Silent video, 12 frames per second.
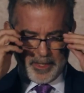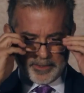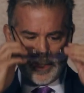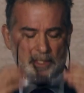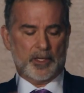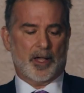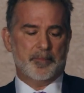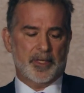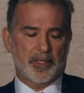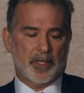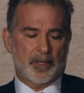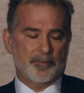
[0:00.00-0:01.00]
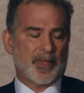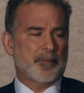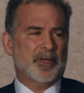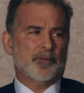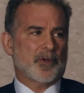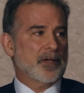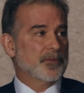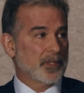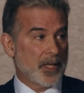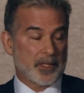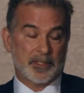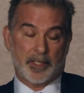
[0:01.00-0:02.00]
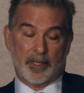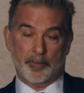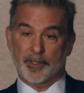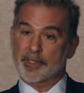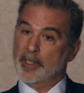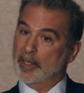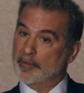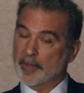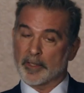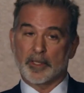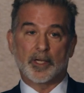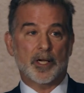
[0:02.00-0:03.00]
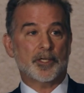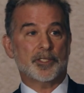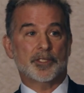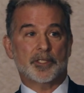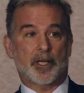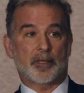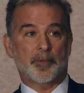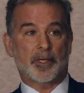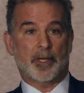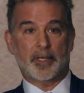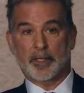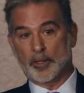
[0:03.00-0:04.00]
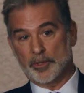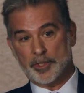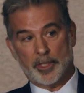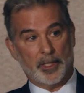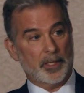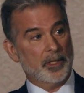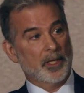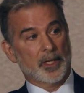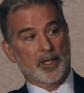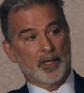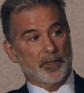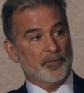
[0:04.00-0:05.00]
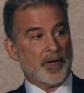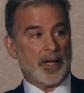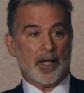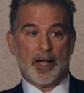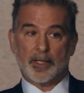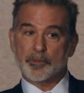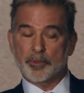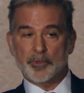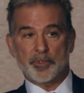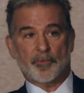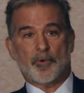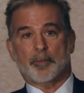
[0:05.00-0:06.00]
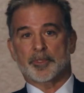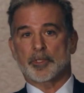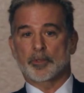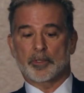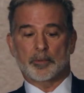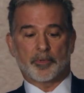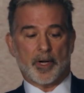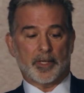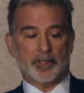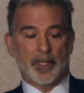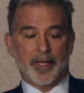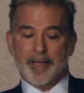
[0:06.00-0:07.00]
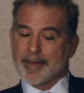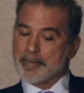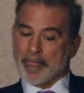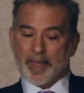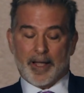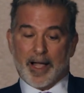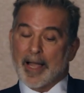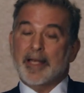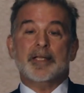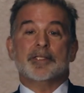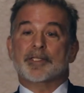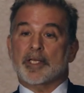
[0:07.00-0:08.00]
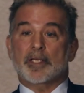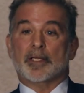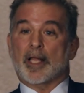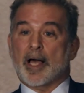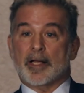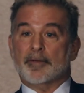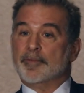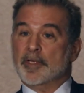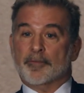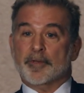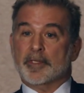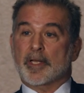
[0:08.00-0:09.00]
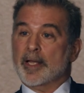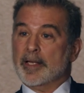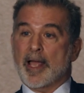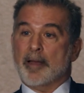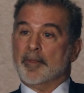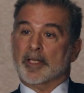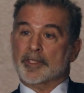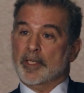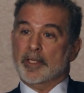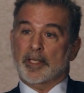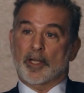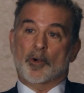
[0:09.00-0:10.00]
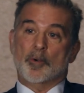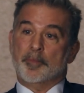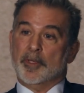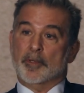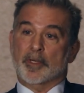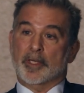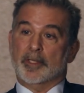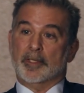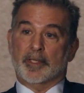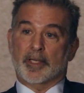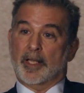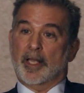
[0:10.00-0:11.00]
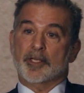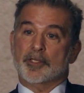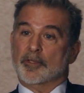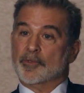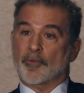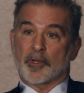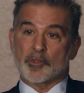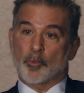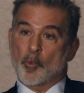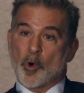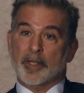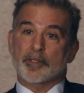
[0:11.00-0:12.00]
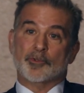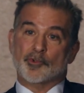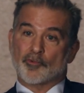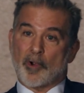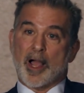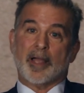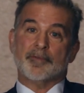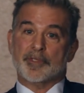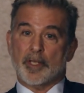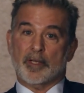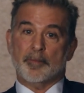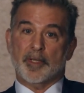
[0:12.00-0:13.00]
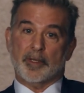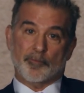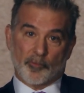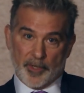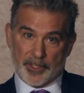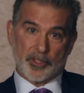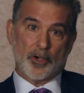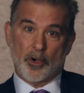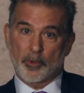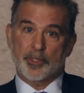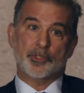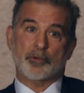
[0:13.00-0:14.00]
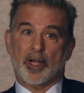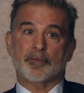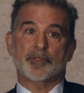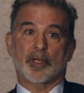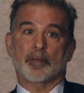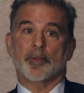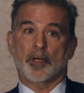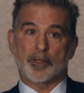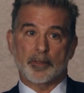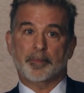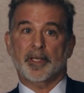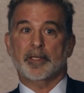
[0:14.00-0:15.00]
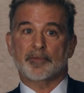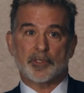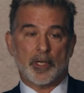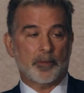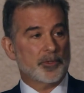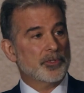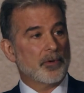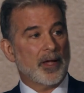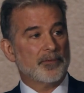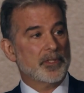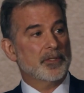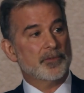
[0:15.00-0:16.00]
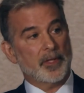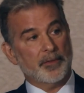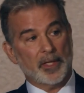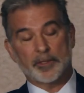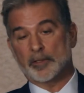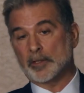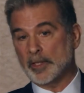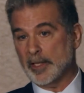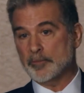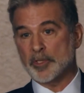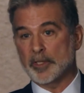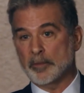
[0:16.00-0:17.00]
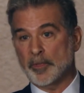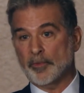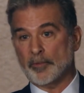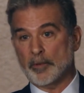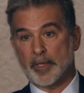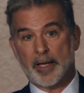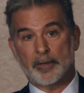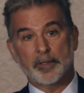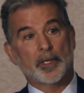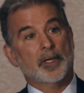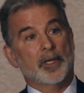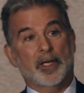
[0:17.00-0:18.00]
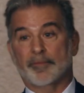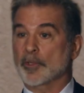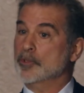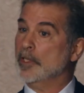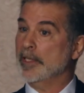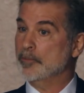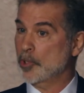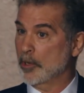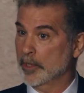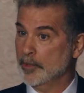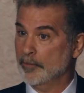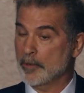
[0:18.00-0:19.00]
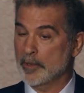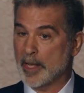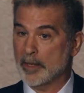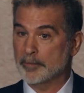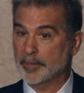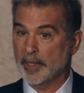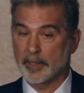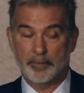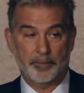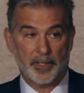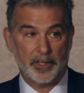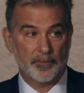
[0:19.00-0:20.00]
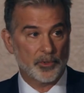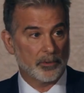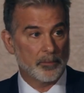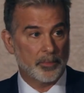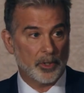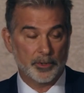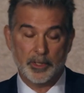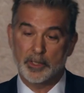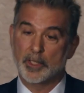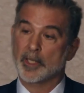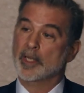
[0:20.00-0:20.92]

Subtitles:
I'll tell you, I've been involved in a lot of settlements. The NFL concussion settlement, I negotiated Vioxx, which was a pharmaceutical product. I didn't see a lot of different dynamics in the opioid litigation as far as what drives settlement. Risk always drives settlement. On the plaintiff side, what drives it is they think their claims are going to be thrown out. If those claims aren't thrown out, plaintiffs are emboldened.